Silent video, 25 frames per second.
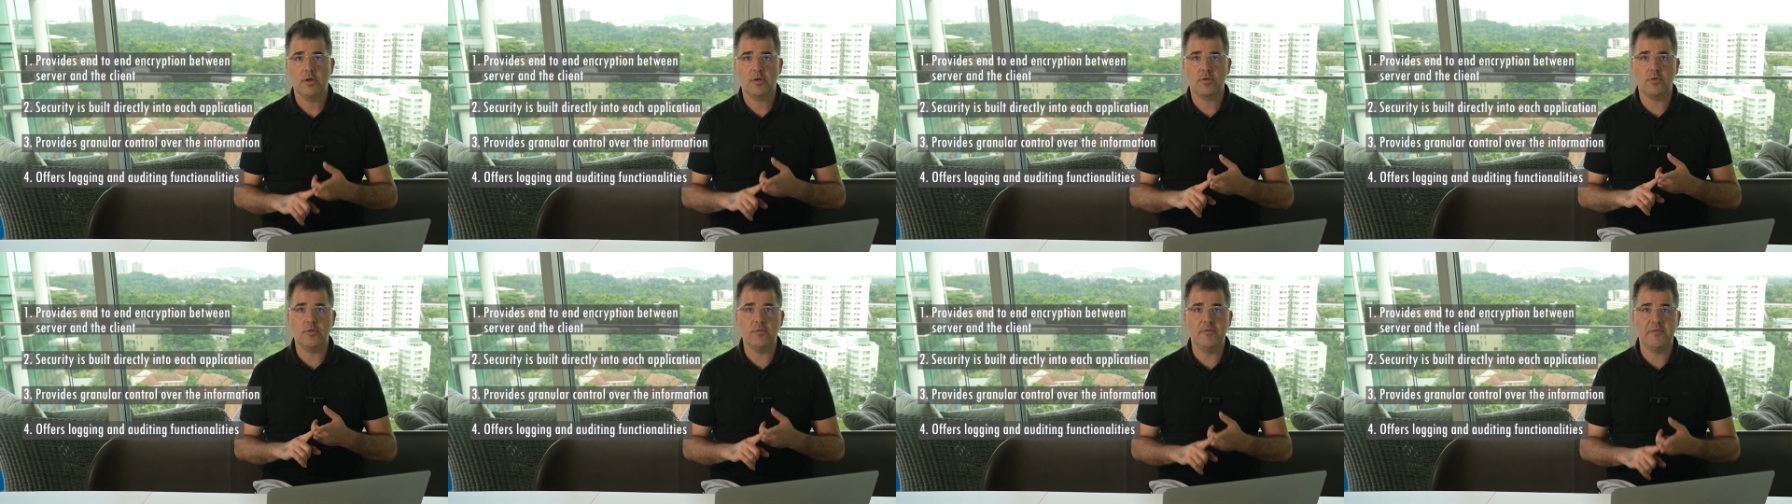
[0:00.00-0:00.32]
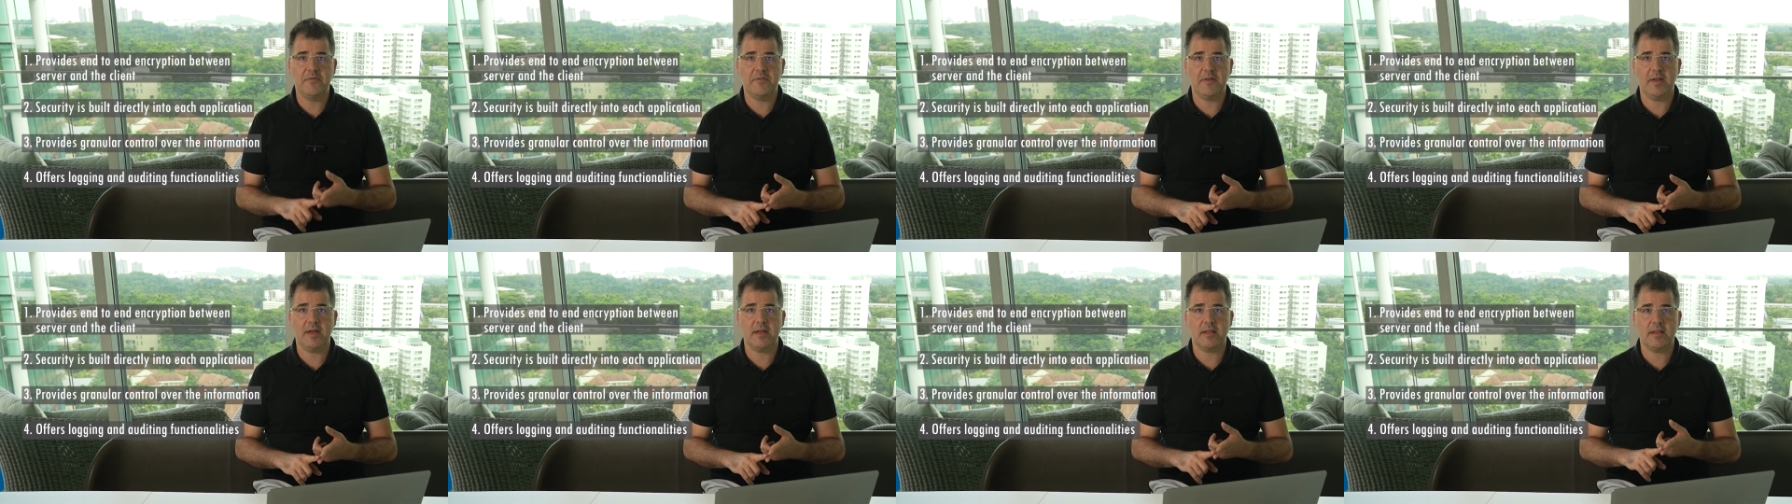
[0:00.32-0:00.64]
to
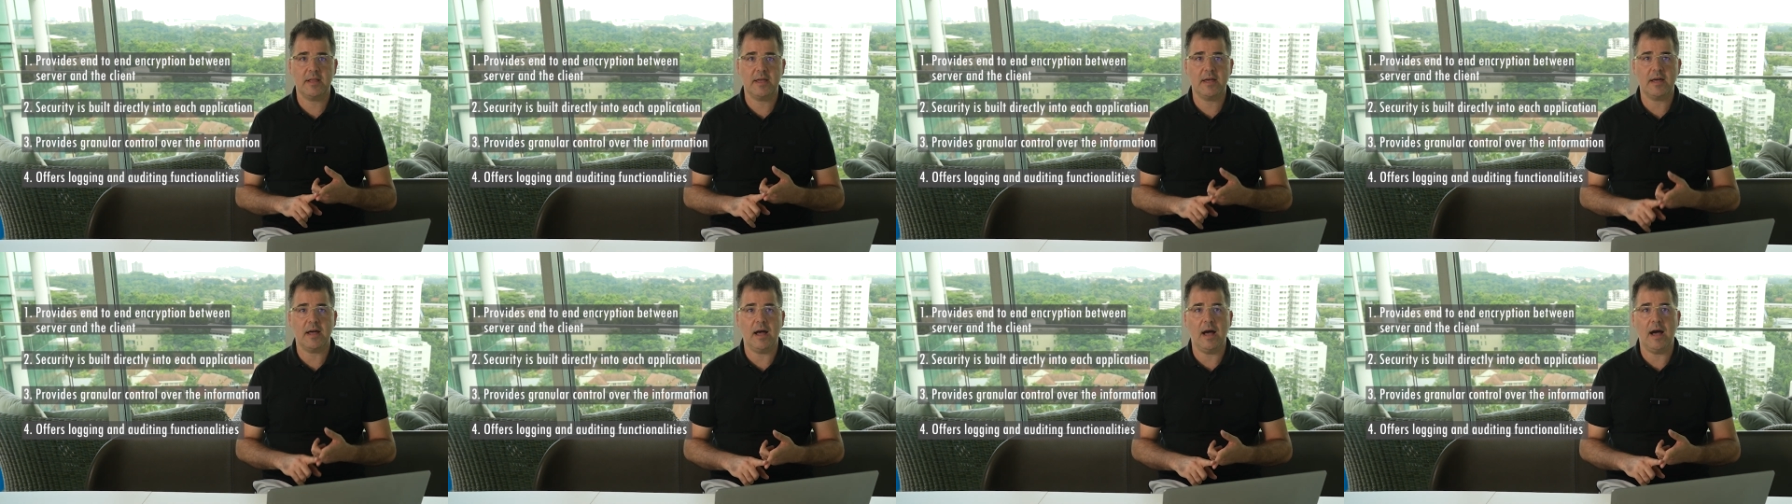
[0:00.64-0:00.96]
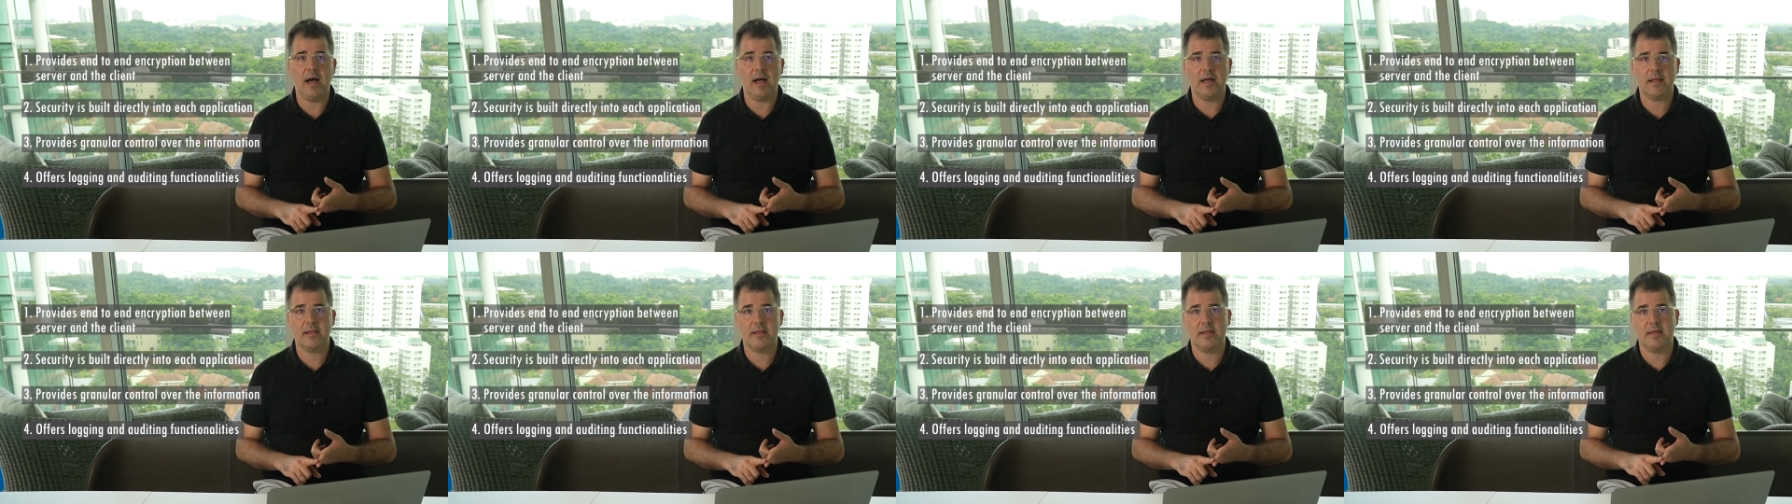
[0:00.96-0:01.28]
further
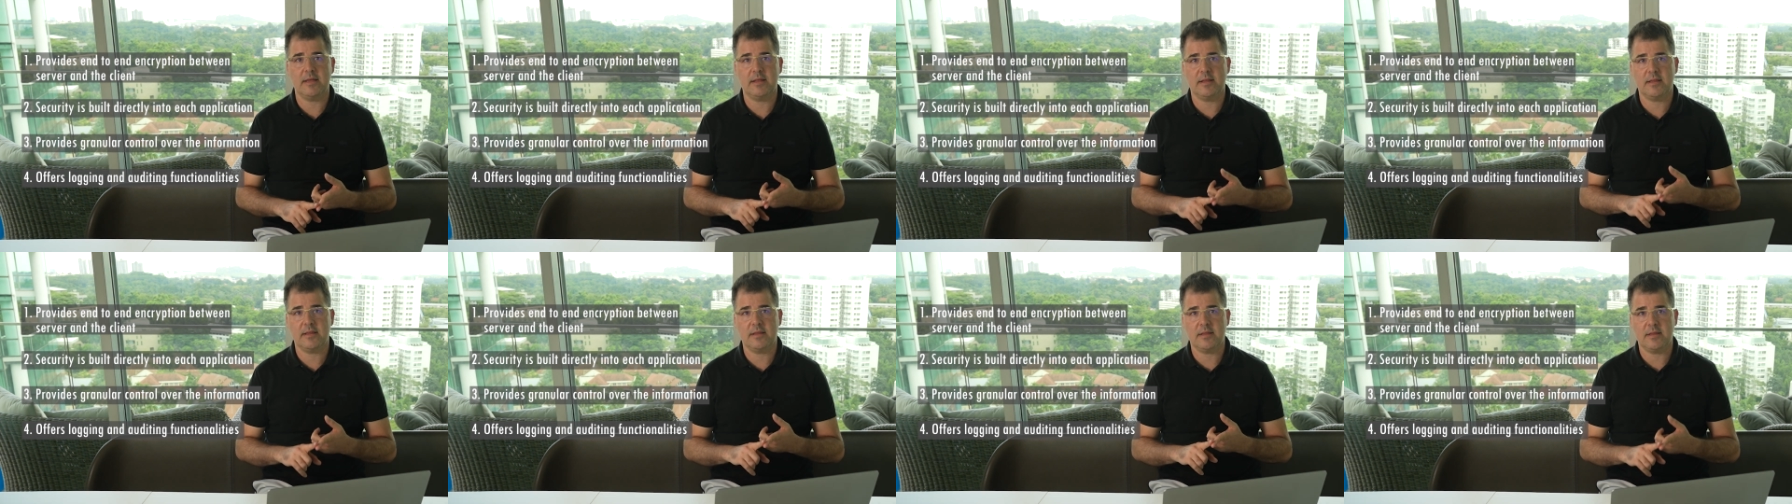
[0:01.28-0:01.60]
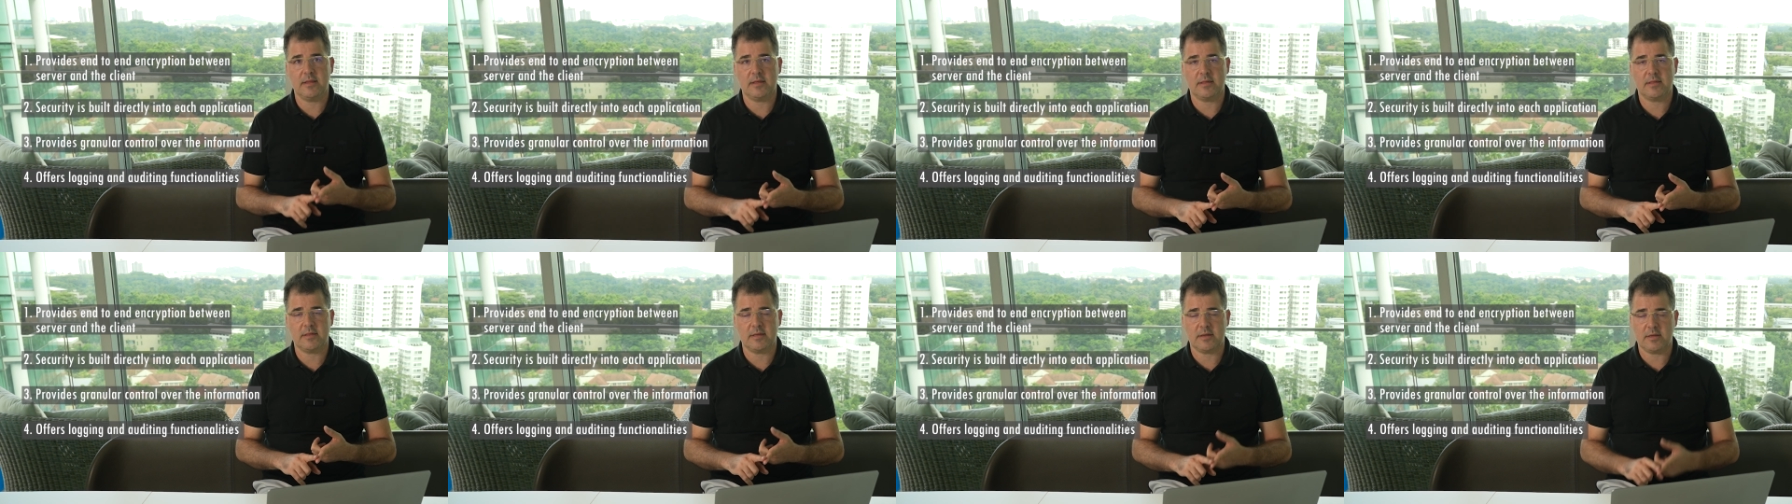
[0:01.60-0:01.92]
harden
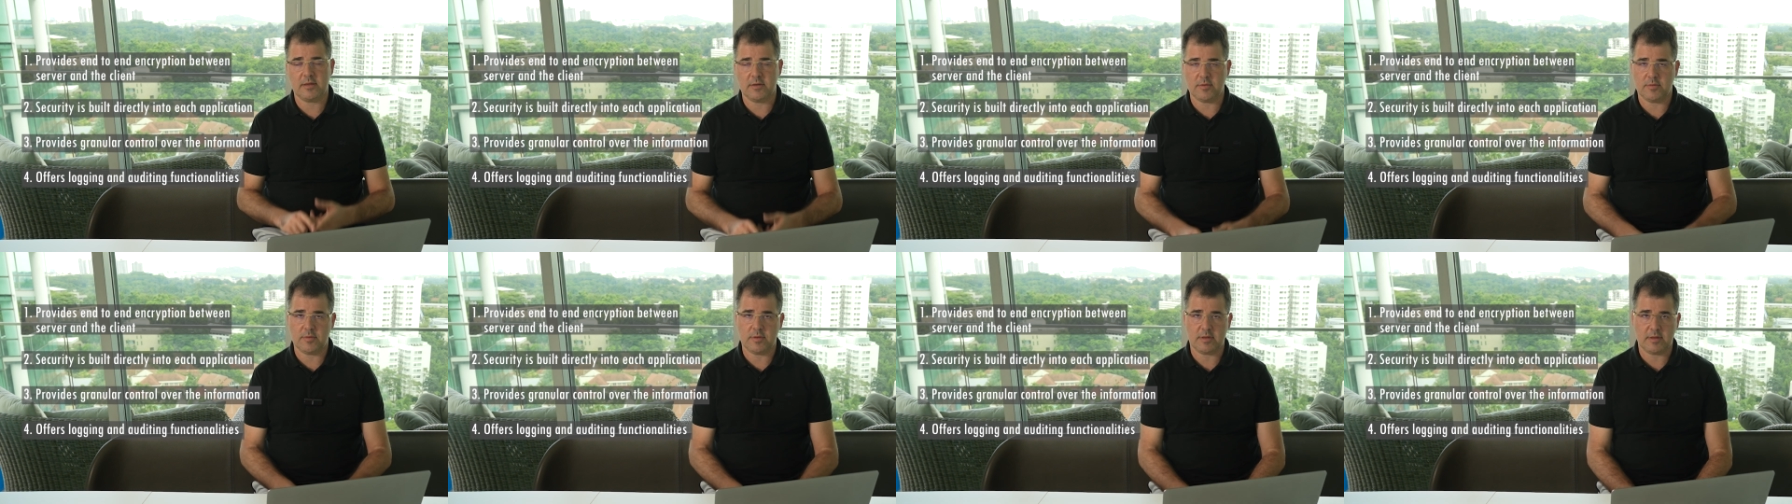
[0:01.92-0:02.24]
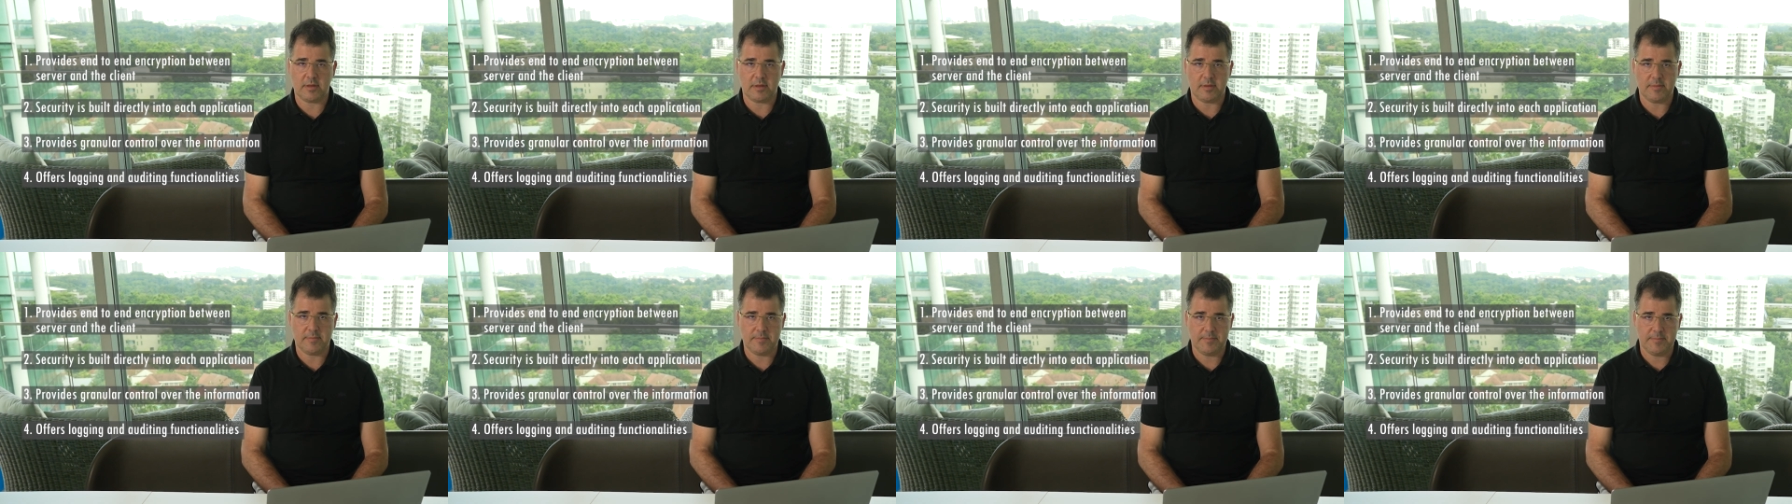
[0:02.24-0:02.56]
the
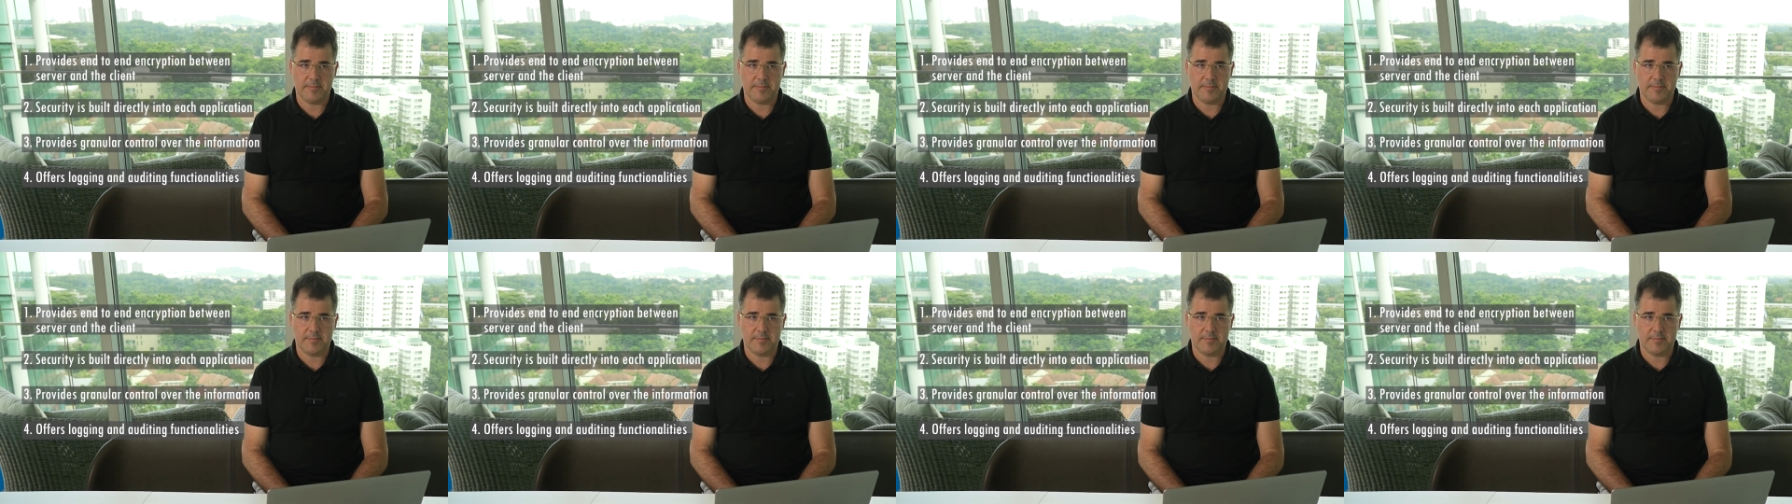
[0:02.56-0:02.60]
security.